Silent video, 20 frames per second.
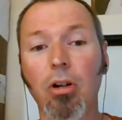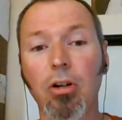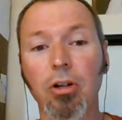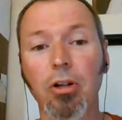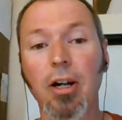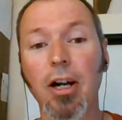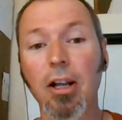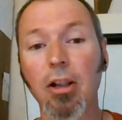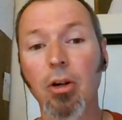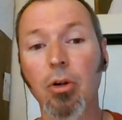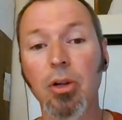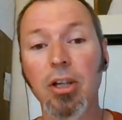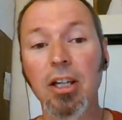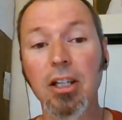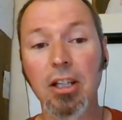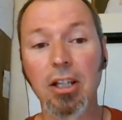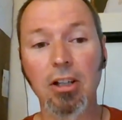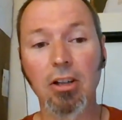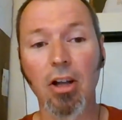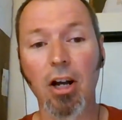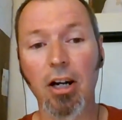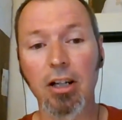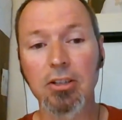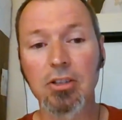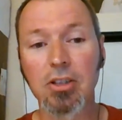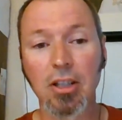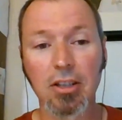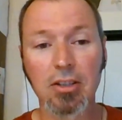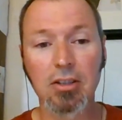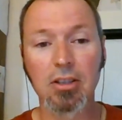her Hello Kitty clock
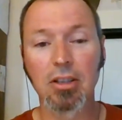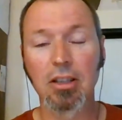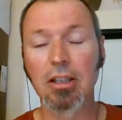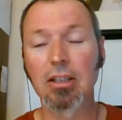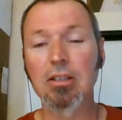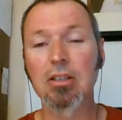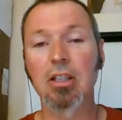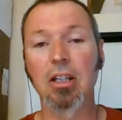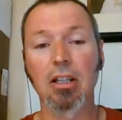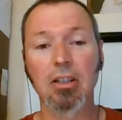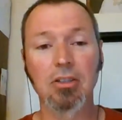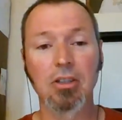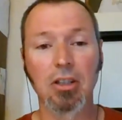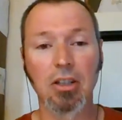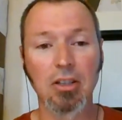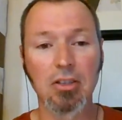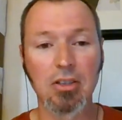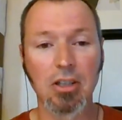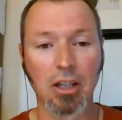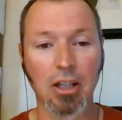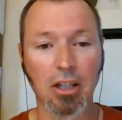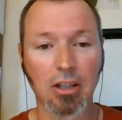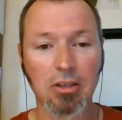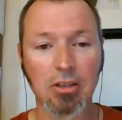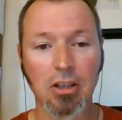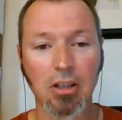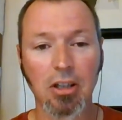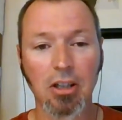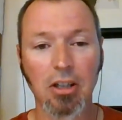ticked and ticked and ticked.